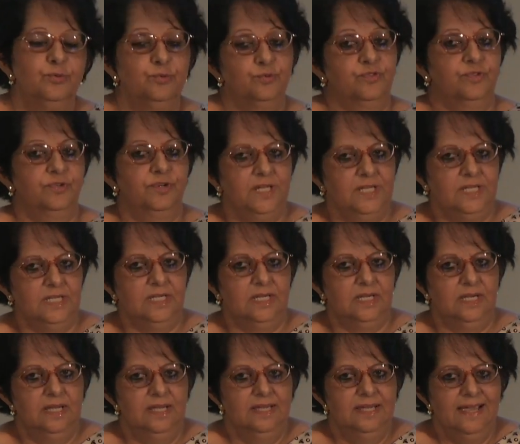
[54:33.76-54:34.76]
use Greek.
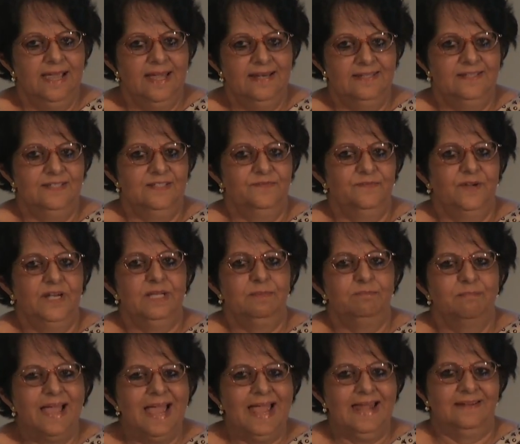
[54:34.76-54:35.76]
And it is very
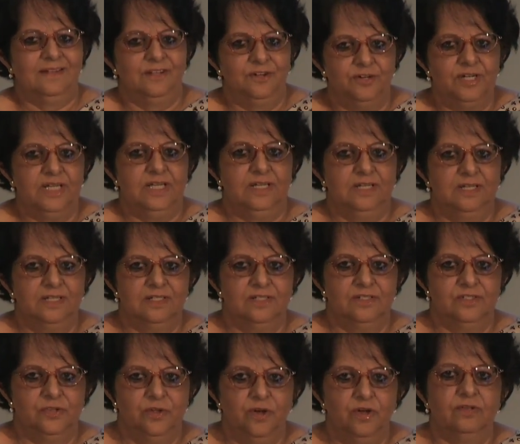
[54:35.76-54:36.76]
bad Greek. It
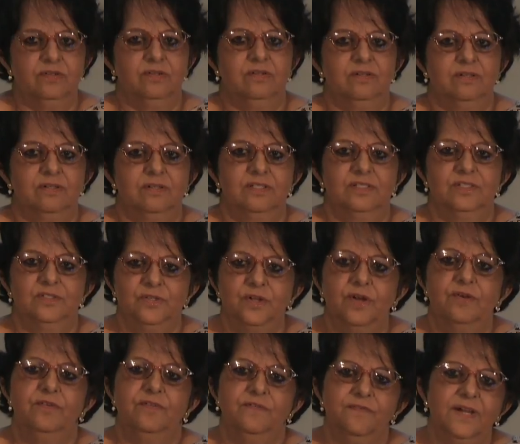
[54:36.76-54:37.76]
is not, uh, it is
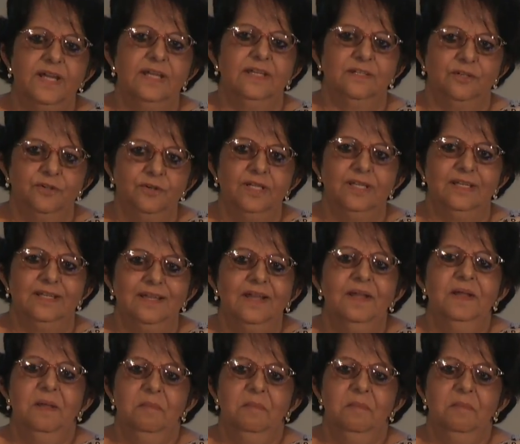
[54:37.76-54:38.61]
not refined Greek.